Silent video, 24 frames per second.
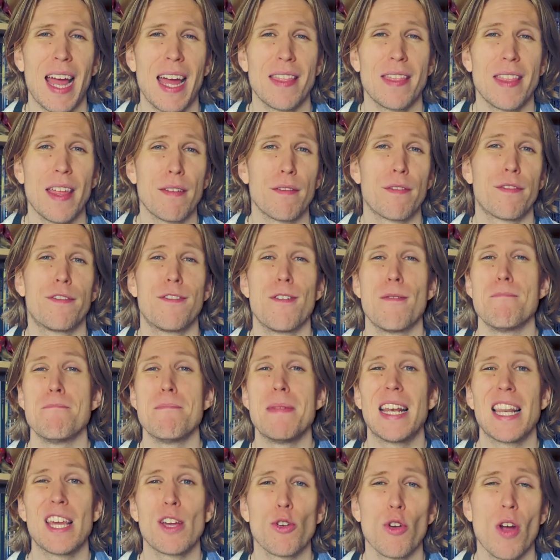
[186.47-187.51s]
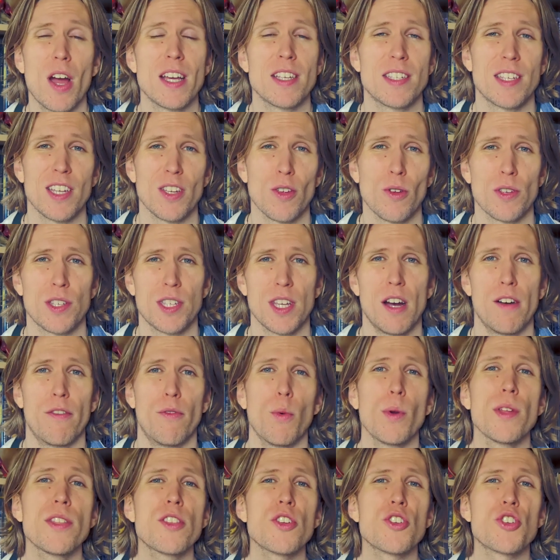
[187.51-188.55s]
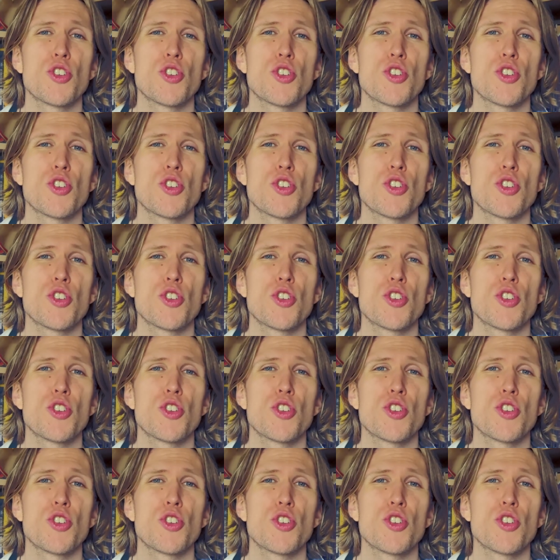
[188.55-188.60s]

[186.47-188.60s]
and then familiarizing yourself with the